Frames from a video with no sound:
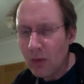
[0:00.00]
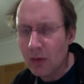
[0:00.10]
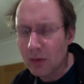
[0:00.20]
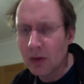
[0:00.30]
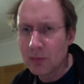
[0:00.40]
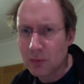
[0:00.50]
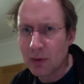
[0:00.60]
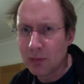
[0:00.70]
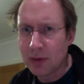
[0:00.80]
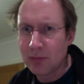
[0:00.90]

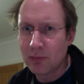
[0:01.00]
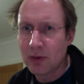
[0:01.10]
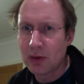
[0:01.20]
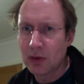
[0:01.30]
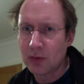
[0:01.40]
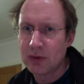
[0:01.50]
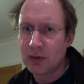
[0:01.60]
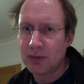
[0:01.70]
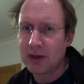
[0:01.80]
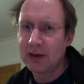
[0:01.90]
When the economy is
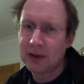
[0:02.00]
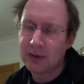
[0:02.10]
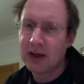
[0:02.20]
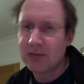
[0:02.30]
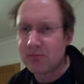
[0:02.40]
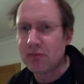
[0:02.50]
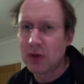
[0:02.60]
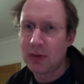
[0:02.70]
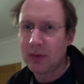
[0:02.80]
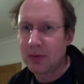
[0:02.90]
doing badly, then
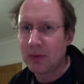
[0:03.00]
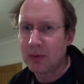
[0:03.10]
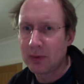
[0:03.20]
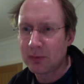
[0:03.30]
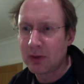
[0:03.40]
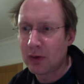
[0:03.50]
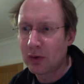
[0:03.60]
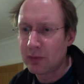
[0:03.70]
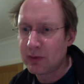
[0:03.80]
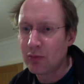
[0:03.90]
that
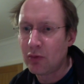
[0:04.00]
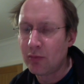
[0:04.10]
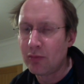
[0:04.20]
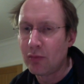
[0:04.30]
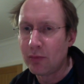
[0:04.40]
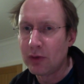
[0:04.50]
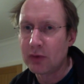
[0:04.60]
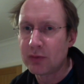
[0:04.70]
argument is more mute.